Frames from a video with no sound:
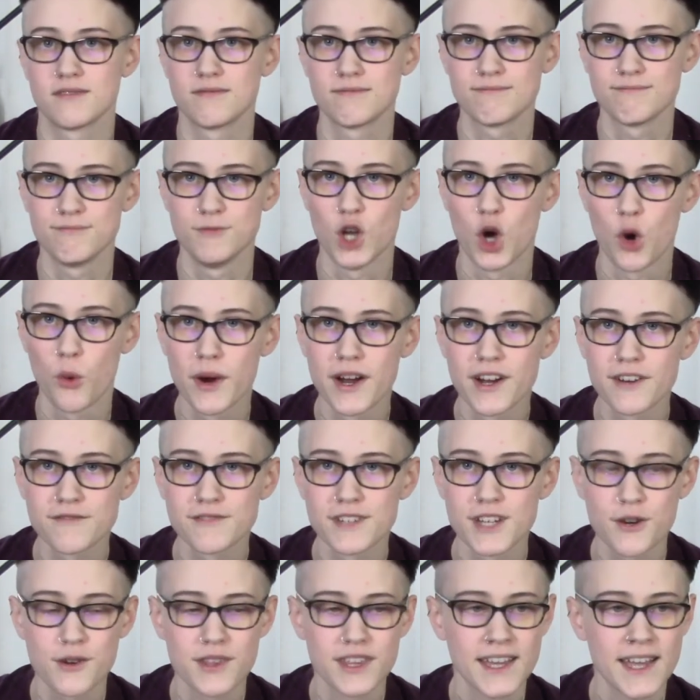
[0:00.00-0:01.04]
nowhere
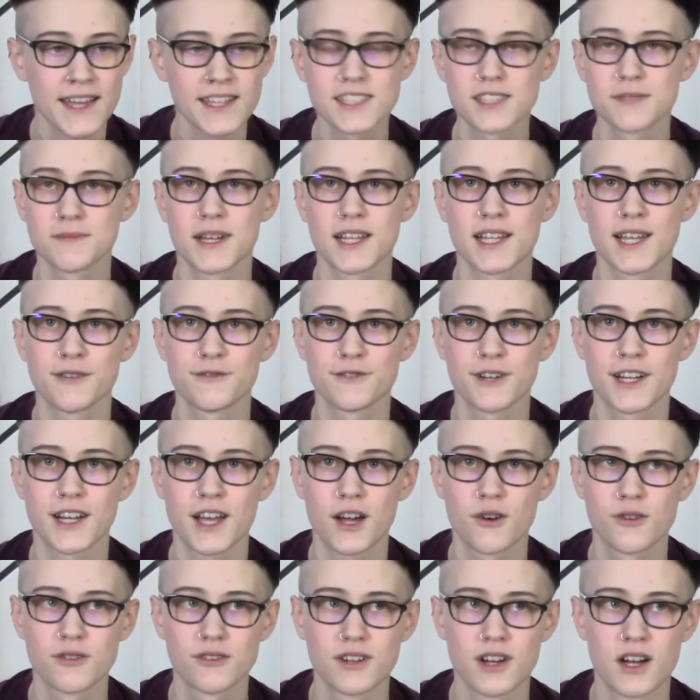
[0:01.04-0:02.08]
near the case in my life right
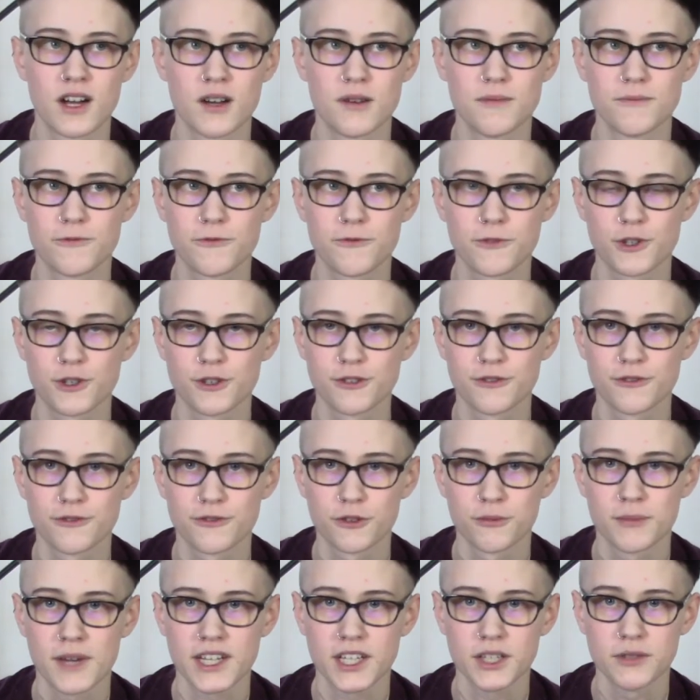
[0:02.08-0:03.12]
now, for
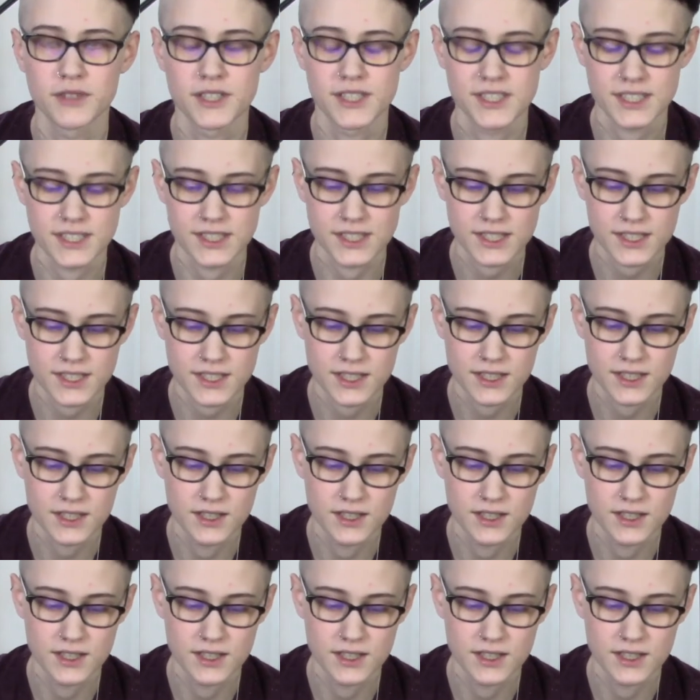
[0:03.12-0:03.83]
many reasons.